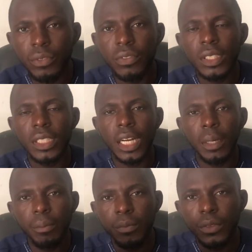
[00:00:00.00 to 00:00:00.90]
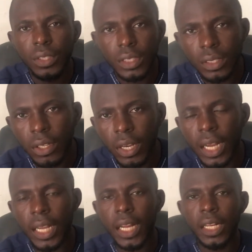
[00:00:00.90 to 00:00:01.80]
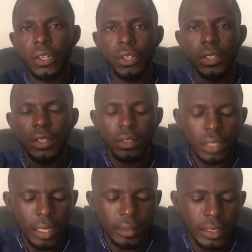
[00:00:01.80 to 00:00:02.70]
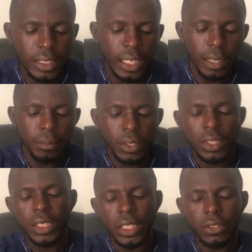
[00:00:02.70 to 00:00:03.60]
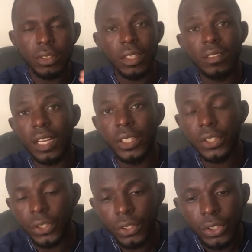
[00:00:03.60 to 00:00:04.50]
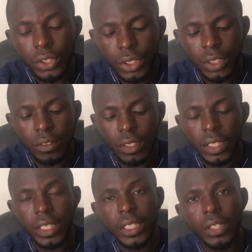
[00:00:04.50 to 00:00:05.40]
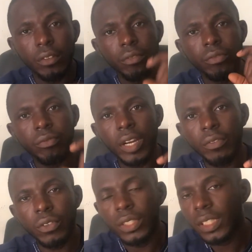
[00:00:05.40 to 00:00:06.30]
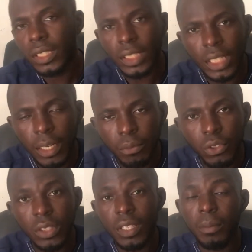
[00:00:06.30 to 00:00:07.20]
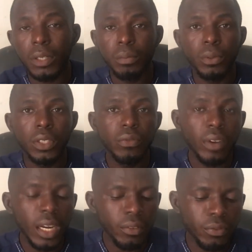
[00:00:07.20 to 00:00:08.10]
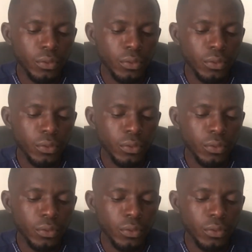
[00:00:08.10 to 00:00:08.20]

gram, your carbon 30 gram. Then your hexanol is 500 gram, which is about 0.5